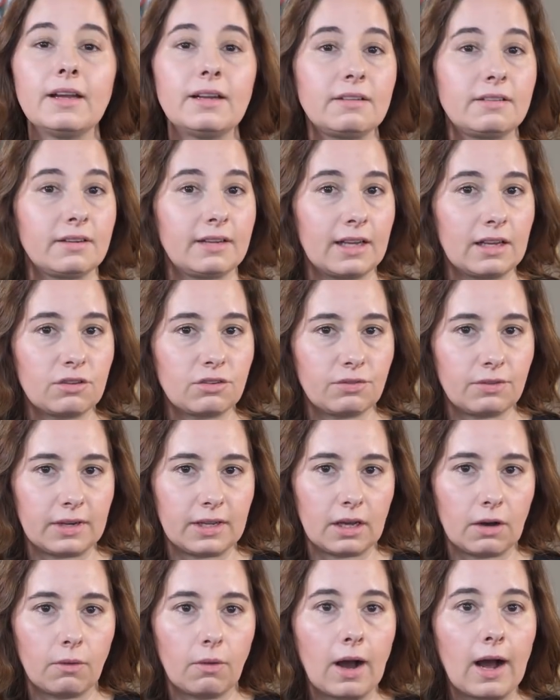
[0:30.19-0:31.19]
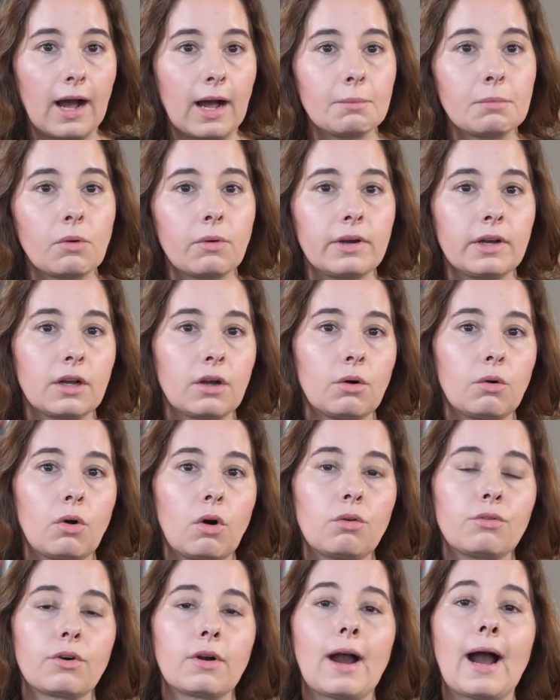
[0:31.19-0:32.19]
In today's video, I'm going to go
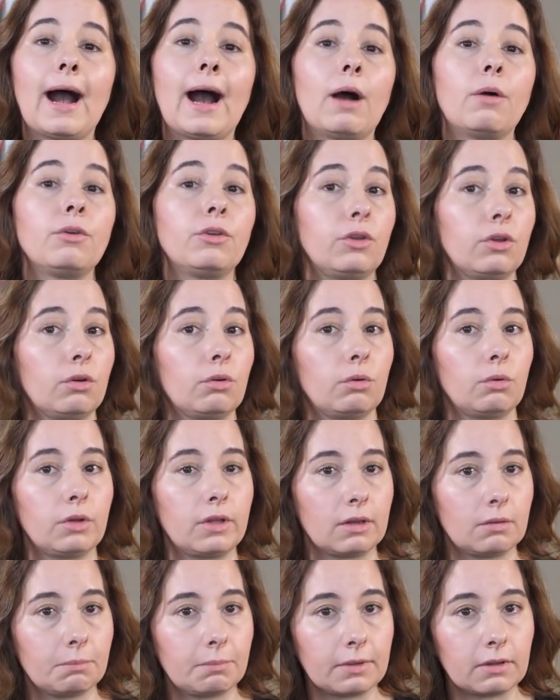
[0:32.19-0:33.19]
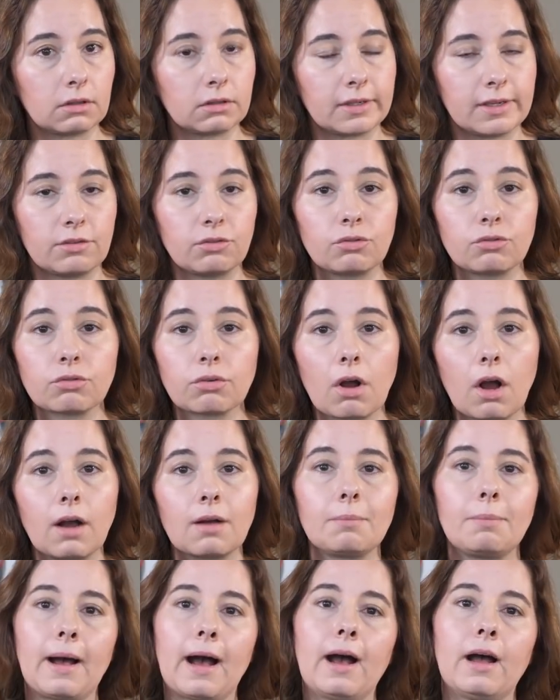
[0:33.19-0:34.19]
over how you can build a
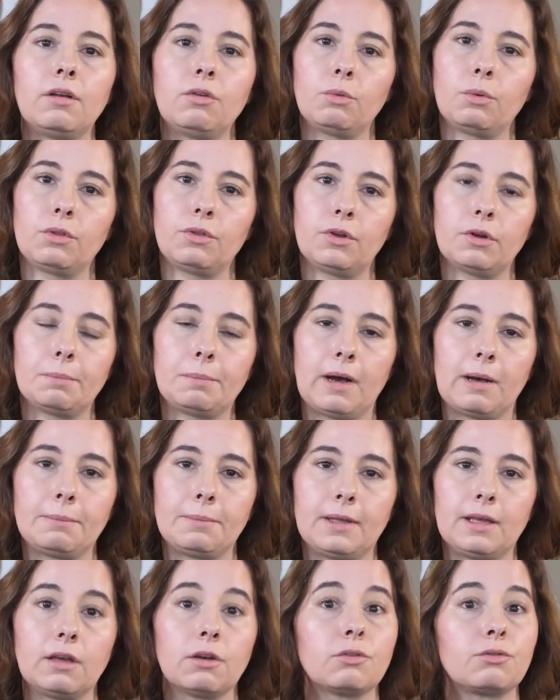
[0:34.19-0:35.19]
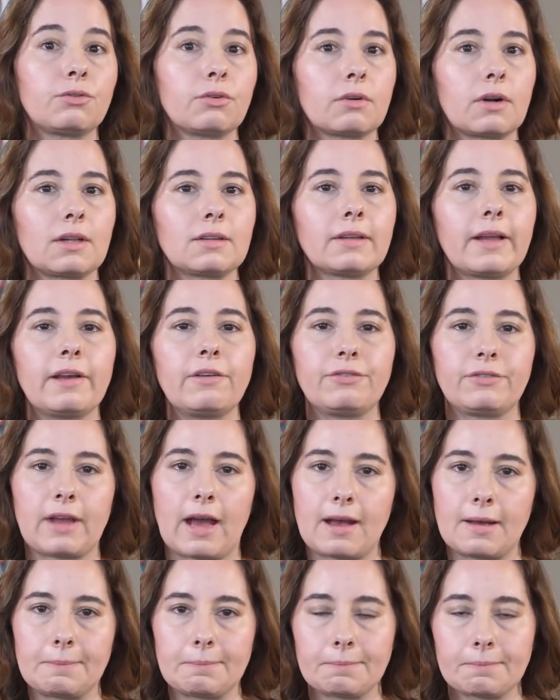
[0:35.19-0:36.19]
strong bond with your puppy for a
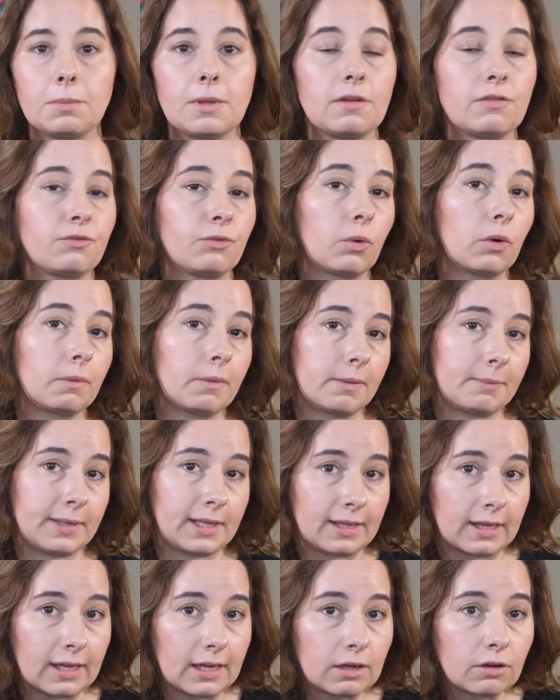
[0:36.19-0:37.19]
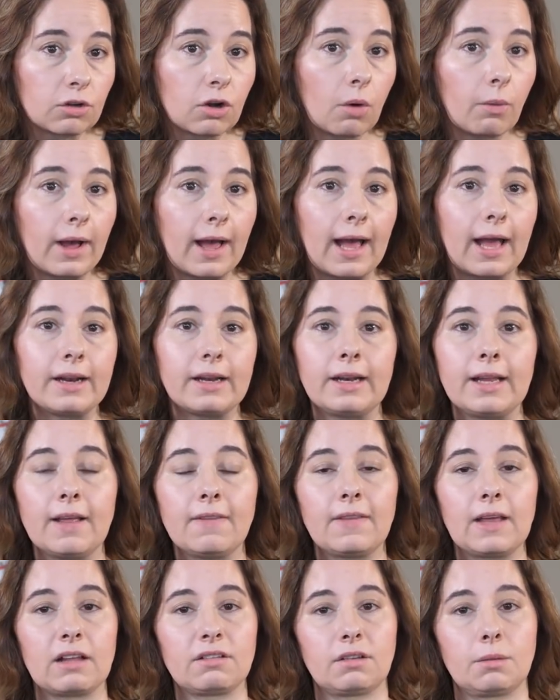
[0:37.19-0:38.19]
lifetime. Before we begin, go ahead and
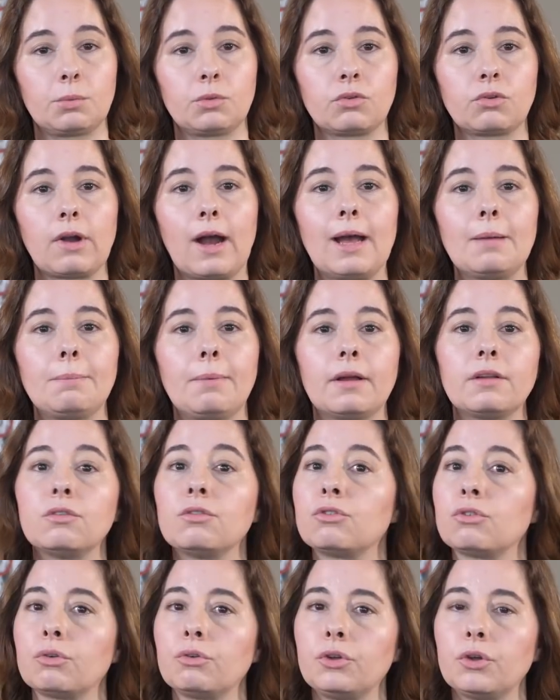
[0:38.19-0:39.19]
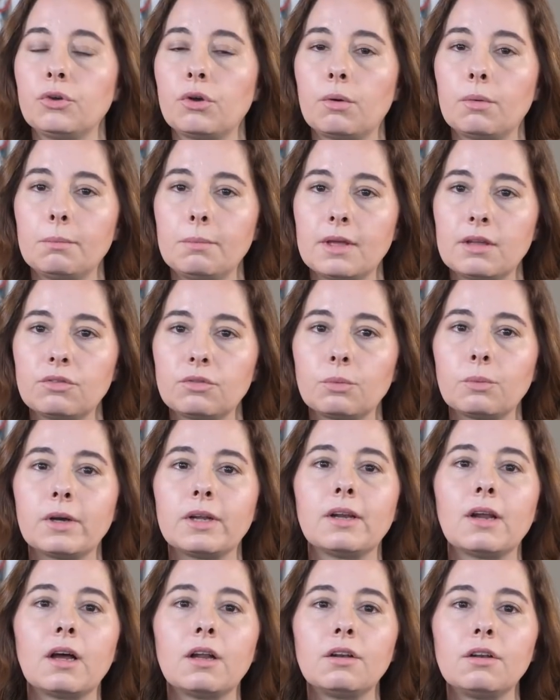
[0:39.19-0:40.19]
hit that subscribe button so you don't miss
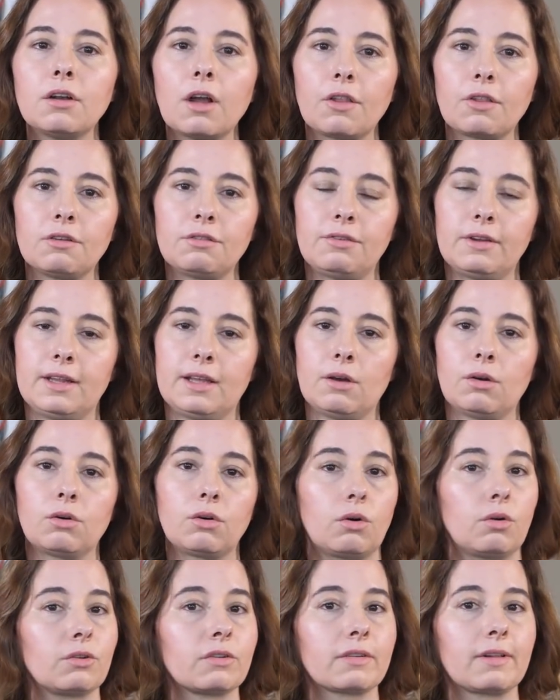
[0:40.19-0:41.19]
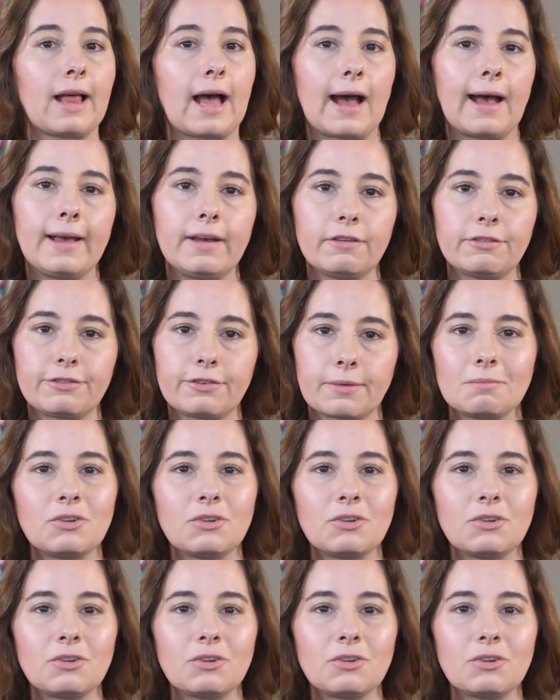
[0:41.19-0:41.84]
when another video goes live.